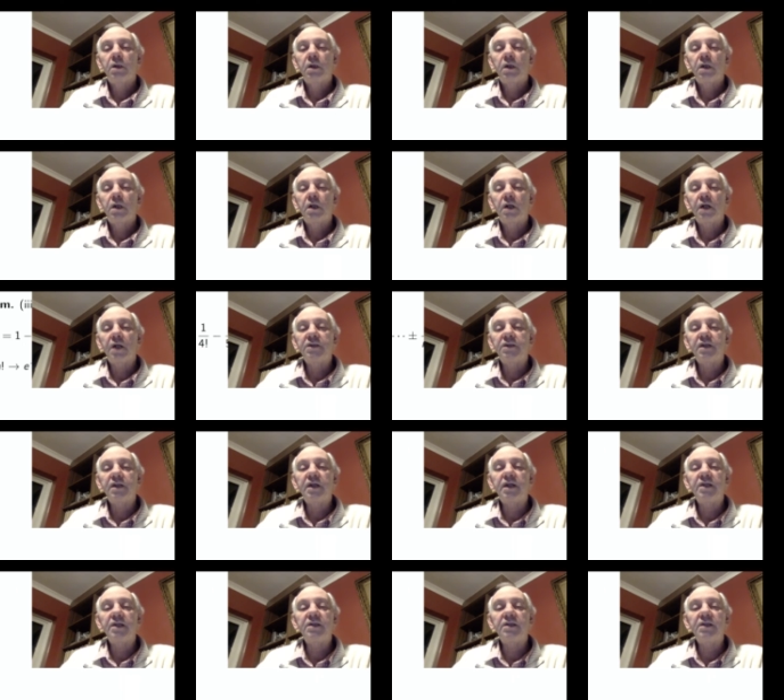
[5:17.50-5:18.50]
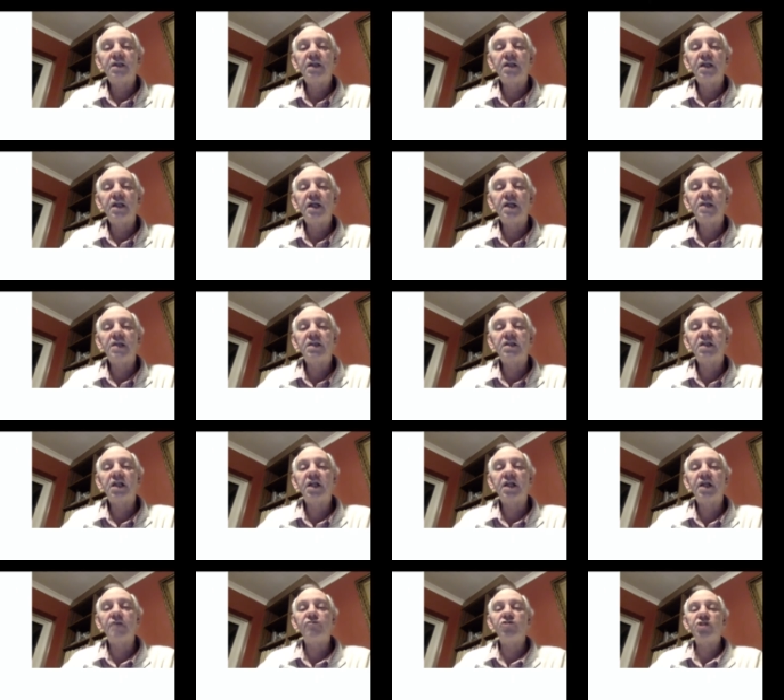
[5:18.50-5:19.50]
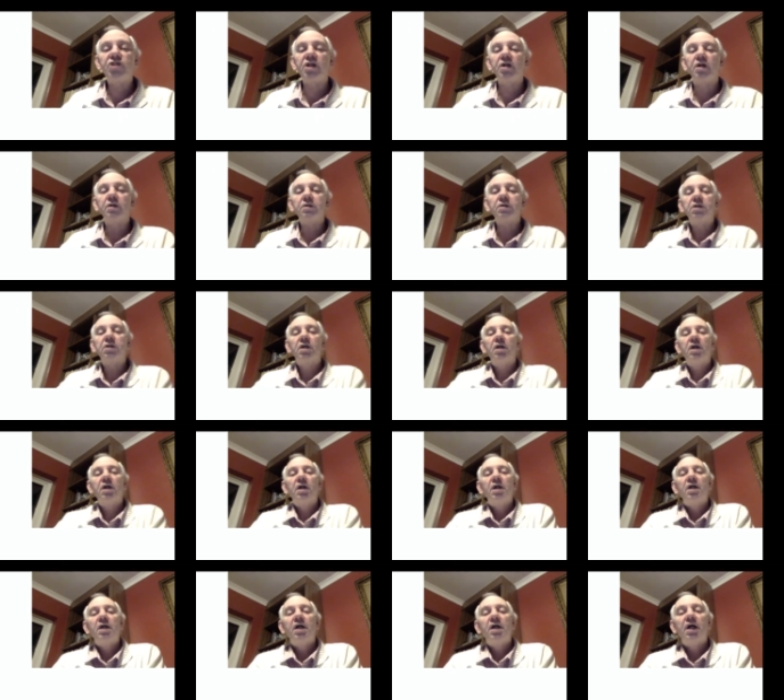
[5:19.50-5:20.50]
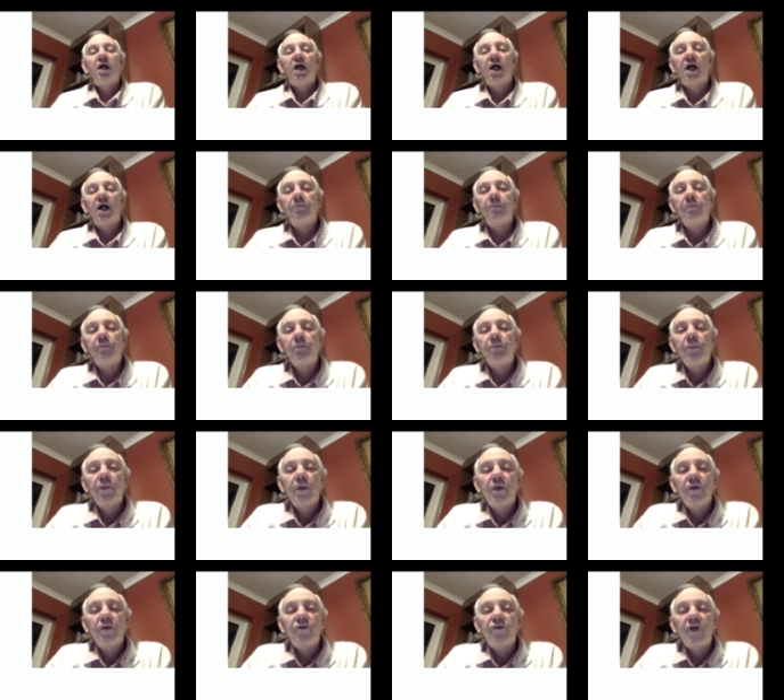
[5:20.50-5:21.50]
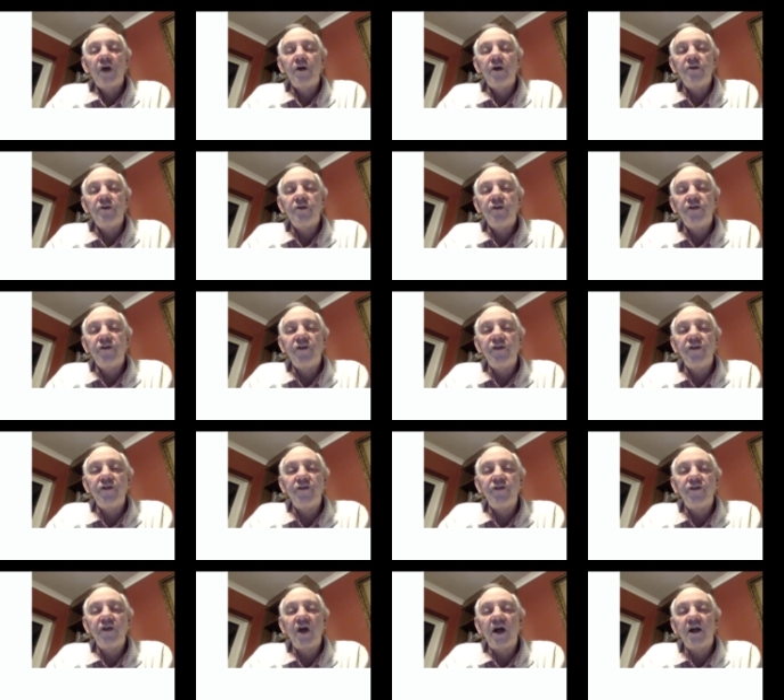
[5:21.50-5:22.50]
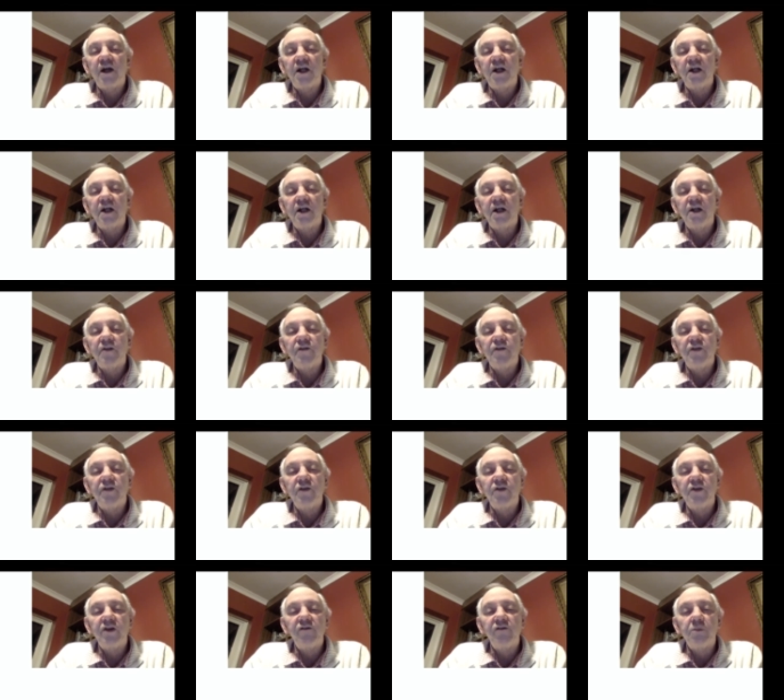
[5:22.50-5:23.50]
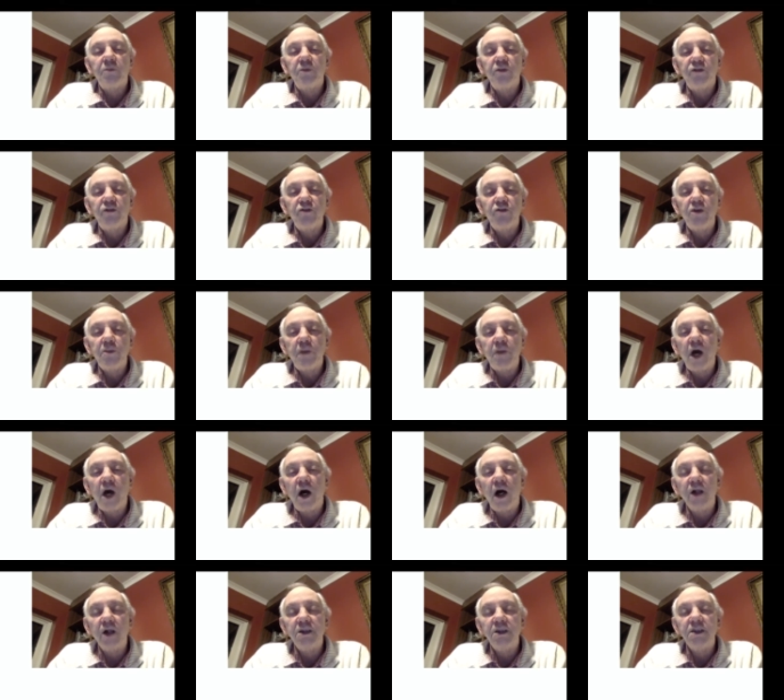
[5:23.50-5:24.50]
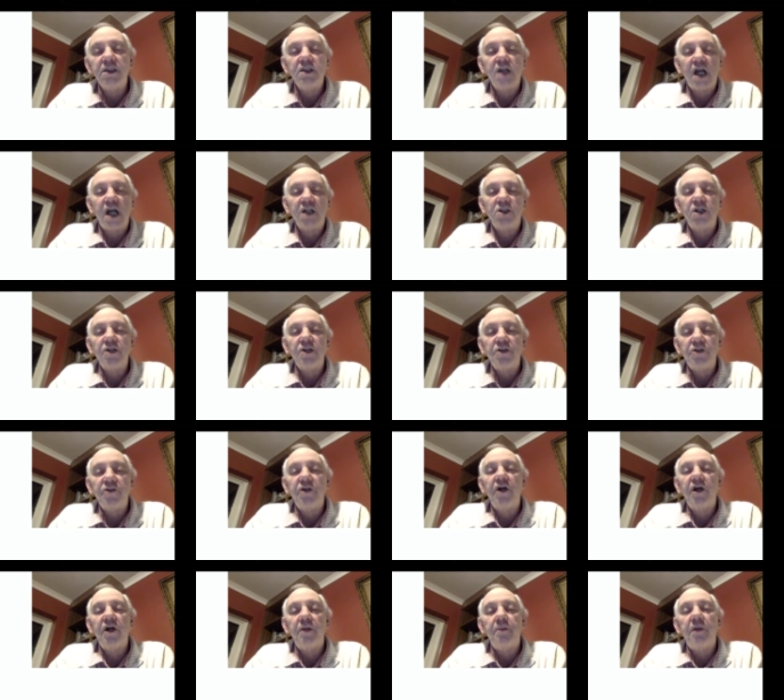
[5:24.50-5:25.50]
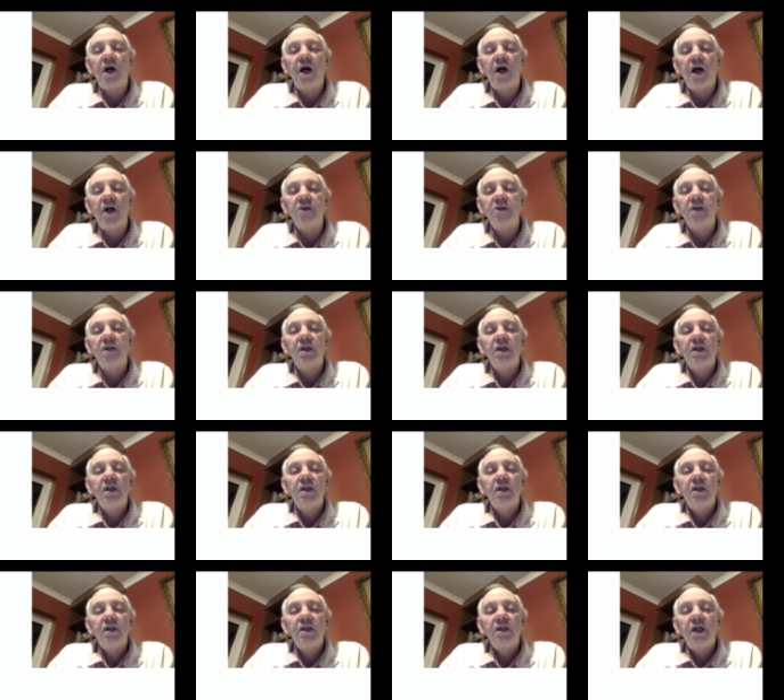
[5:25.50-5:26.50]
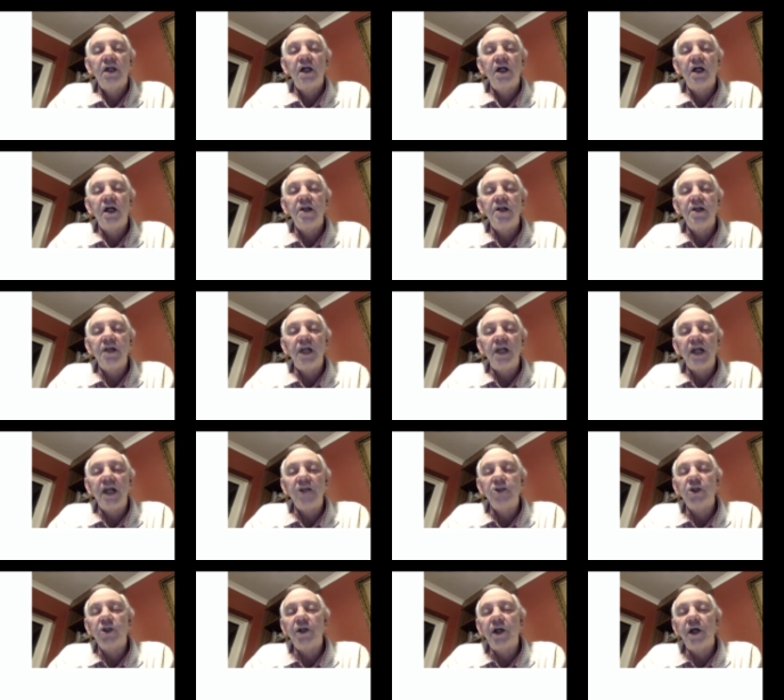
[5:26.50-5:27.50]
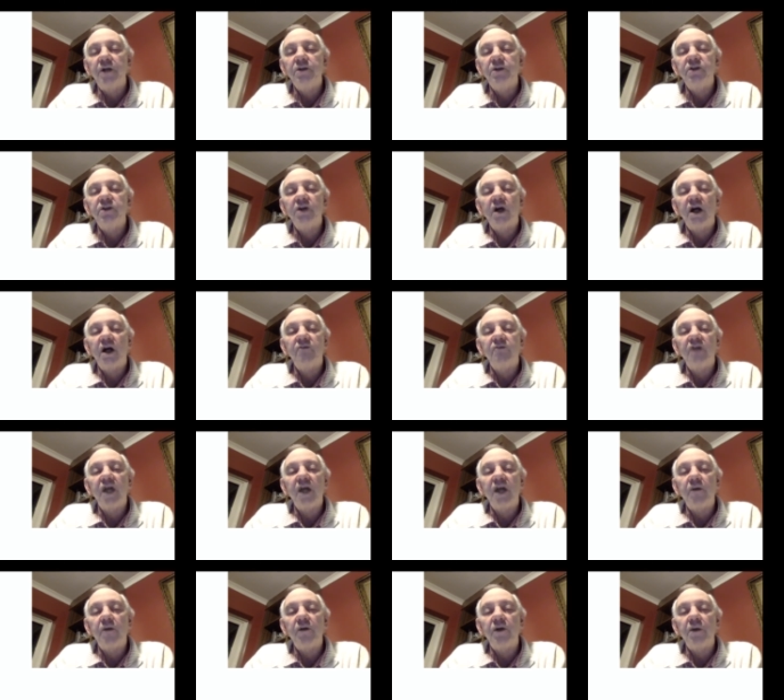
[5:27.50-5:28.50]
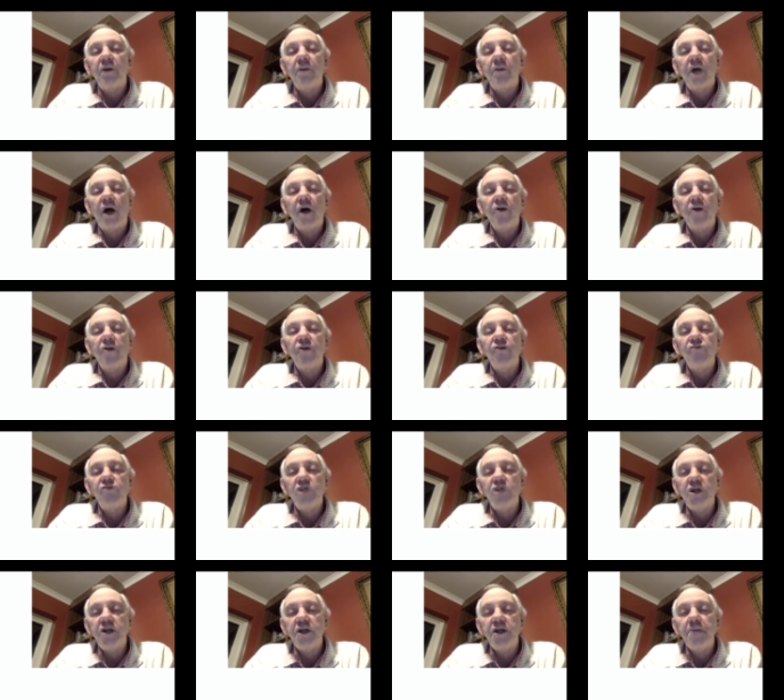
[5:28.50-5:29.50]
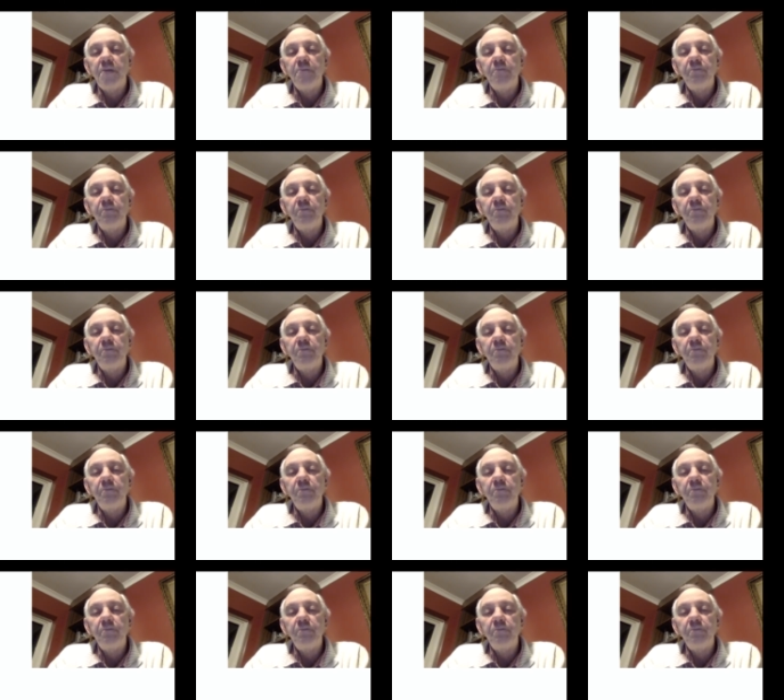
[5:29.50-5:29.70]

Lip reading: Okay, so here's the key result. So this is, I'm going to give a theorem with 3 parts. This is actually the 3rd part in the lecture notes, so I've labelled it part 3.